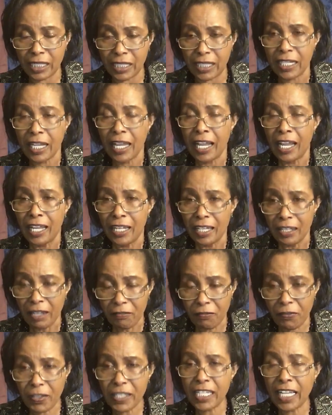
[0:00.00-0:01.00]

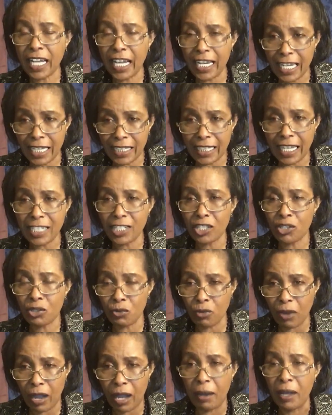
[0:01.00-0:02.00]
Physically attached to your,
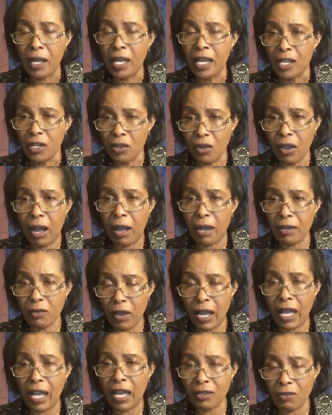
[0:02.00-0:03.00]
your, your,
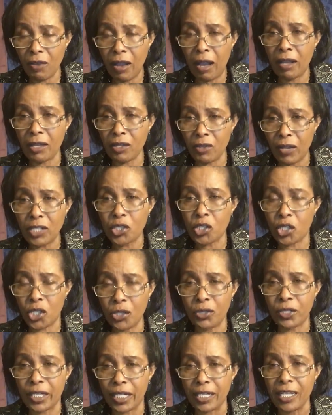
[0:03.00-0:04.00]
your, your children,
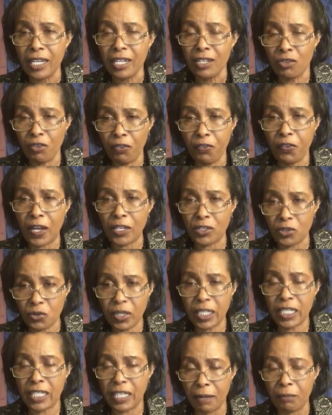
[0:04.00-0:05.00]
to frustrate them.
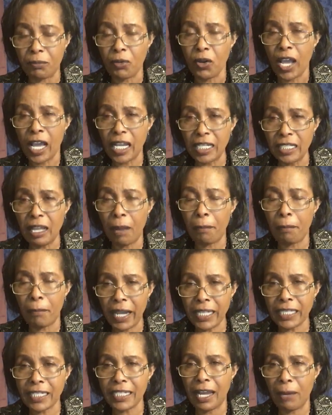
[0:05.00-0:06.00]
In the mighty name
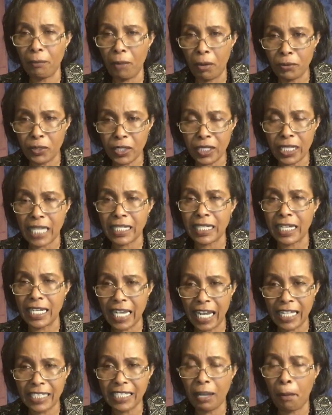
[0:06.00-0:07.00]
of Jesus, let them
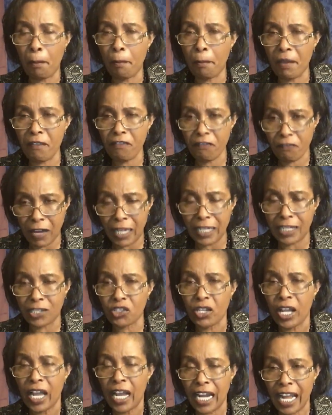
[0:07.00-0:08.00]
be furnished. Let
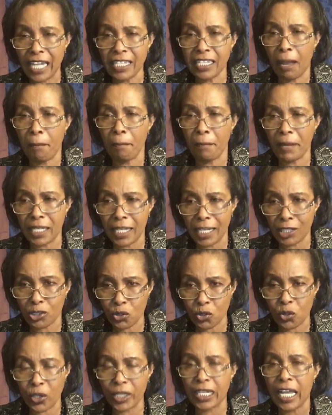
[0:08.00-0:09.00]
them be destroyed.
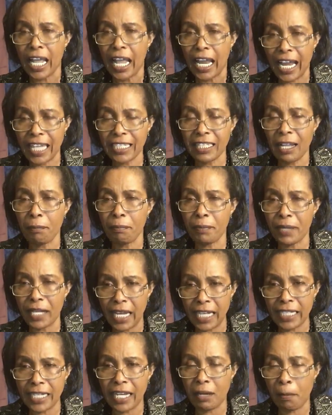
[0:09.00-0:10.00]
Let them be rendered
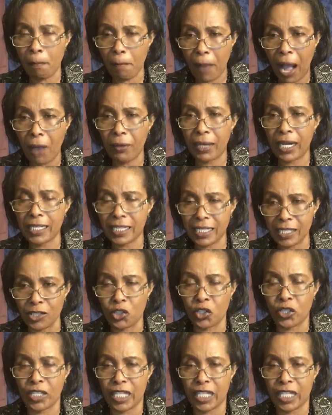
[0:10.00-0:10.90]
powerless in Jesus' name.